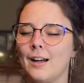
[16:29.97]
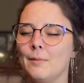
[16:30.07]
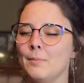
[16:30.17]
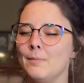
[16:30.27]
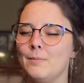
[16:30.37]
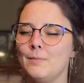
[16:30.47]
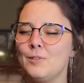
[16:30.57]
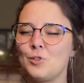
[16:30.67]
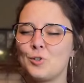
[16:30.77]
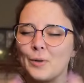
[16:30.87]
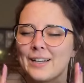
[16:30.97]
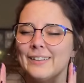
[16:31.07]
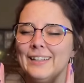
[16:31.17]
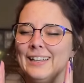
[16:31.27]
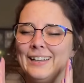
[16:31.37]
I'm
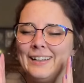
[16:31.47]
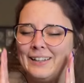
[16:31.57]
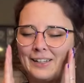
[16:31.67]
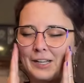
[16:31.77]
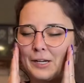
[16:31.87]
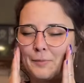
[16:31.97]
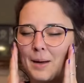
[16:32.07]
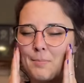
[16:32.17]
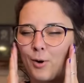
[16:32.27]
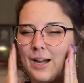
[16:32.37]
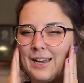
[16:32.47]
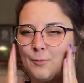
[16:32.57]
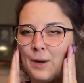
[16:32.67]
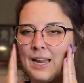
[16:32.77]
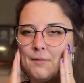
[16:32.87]
strictly kind of, my
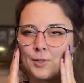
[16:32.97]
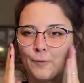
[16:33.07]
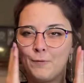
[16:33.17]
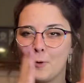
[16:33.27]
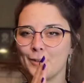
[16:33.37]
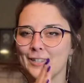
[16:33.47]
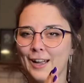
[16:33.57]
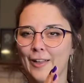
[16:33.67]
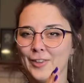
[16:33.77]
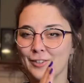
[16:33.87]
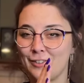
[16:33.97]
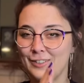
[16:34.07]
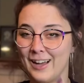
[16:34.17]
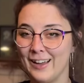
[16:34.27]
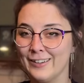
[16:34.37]
brain waves are focusing on the
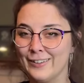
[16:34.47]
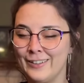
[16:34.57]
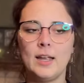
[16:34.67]
style.